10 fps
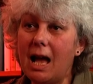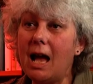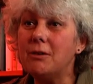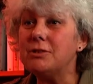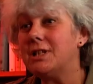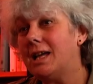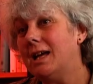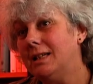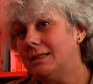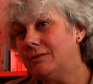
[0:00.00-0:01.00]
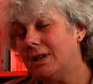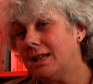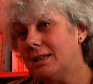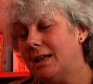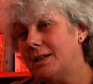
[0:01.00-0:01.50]
how did I
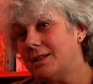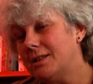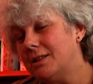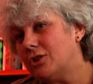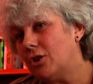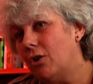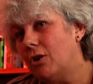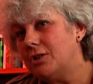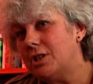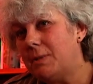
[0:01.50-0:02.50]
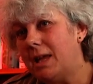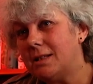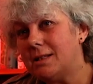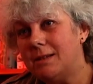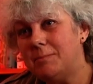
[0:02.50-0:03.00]
recognize it? And there's a long
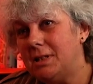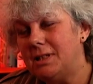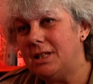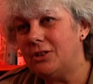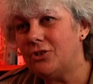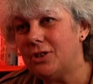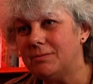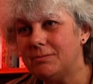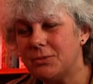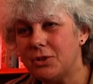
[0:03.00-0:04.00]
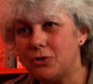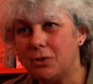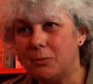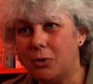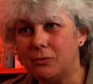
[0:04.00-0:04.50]
debate. I've been teaching
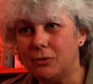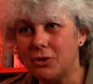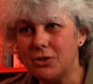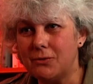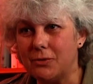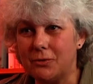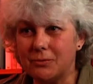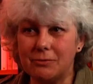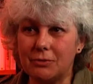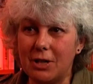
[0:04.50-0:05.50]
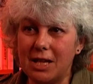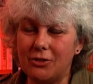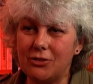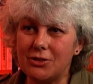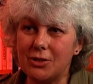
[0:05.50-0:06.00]
social and moral philosophy for
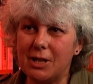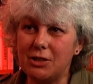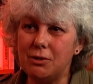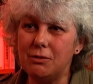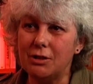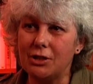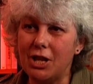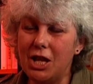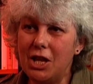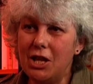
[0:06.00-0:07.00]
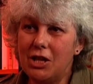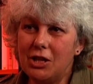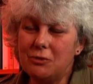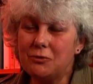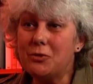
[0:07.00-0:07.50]
ages, so I knew that
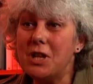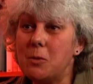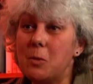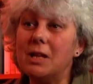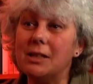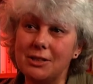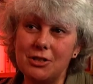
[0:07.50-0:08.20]
free will and